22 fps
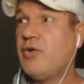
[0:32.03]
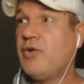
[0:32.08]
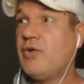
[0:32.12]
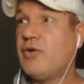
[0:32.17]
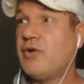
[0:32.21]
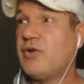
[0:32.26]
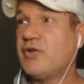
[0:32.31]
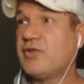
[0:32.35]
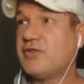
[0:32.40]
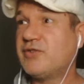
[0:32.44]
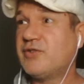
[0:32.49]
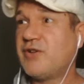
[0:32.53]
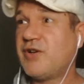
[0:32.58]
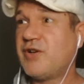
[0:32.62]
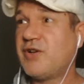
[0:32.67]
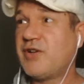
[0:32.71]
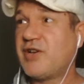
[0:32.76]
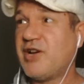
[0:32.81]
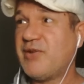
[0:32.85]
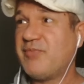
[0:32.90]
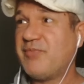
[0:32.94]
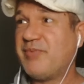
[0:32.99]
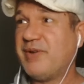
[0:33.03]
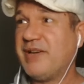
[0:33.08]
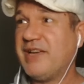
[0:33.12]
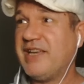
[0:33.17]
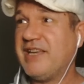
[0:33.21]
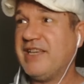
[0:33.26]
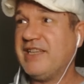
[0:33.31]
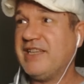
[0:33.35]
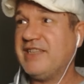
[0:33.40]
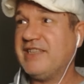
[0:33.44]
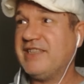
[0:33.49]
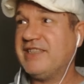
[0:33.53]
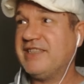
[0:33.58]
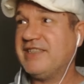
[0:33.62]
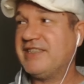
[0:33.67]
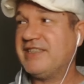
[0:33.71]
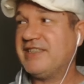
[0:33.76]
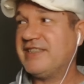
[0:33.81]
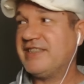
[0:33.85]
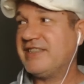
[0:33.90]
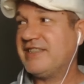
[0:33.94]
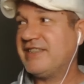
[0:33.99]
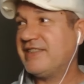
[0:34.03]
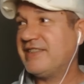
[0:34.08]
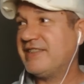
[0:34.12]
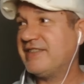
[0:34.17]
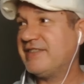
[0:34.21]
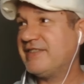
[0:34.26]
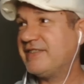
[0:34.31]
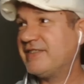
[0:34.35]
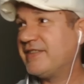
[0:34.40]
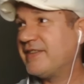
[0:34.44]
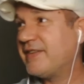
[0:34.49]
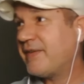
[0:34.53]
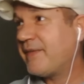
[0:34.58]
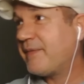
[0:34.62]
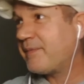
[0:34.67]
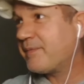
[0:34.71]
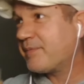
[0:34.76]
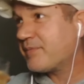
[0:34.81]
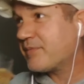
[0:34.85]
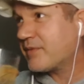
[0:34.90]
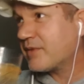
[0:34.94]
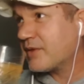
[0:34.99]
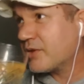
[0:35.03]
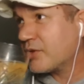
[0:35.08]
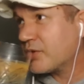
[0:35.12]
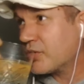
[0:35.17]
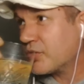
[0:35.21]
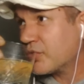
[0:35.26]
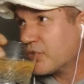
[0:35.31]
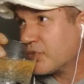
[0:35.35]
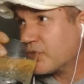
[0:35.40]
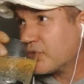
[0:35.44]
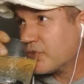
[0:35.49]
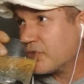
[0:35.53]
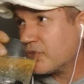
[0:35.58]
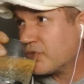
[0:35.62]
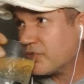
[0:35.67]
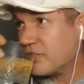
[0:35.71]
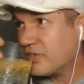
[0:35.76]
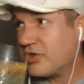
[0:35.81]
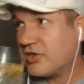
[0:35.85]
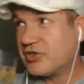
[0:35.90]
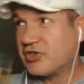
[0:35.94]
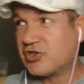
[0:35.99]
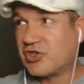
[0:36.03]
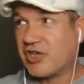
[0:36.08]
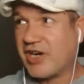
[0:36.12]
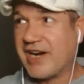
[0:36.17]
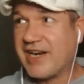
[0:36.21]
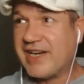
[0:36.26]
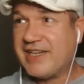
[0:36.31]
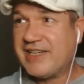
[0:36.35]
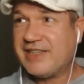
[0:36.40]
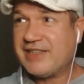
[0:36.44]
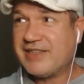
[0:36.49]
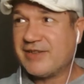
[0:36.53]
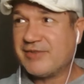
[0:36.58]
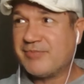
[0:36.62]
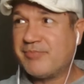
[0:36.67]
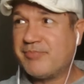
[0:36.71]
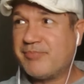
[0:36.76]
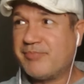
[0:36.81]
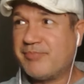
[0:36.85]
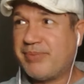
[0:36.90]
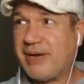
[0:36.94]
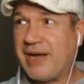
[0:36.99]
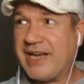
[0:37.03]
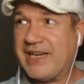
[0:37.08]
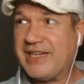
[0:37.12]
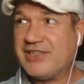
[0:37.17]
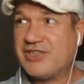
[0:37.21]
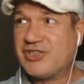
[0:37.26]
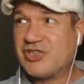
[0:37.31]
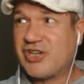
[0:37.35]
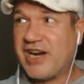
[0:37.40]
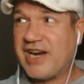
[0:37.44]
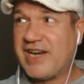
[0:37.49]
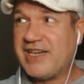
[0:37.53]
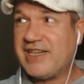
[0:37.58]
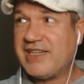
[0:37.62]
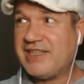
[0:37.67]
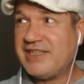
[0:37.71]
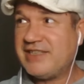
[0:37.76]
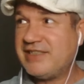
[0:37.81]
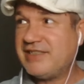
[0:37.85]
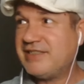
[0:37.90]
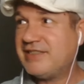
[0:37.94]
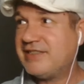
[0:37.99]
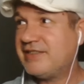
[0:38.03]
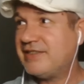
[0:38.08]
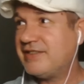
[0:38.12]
Oh, Psycho Pete. We're gonna get our psycho back, bitches. Wait a minute, wait, wait. The train, the, the pain train.